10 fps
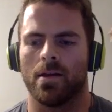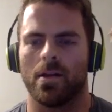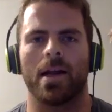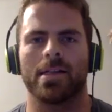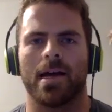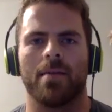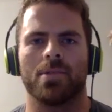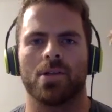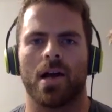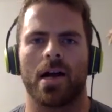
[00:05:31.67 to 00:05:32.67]
a lot of
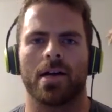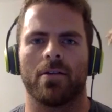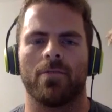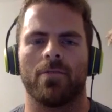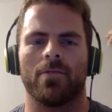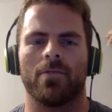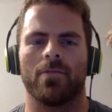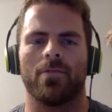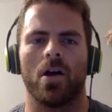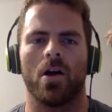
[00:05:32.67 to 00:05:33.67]
times they're not going to
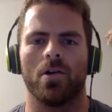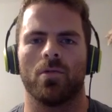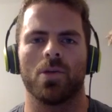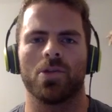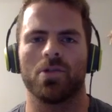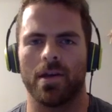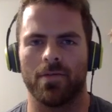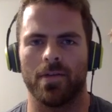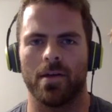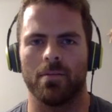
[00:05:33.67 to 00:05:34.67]
follow what you
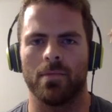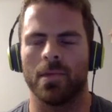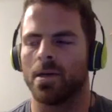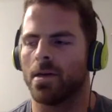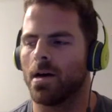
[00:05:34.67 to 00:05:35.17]
give them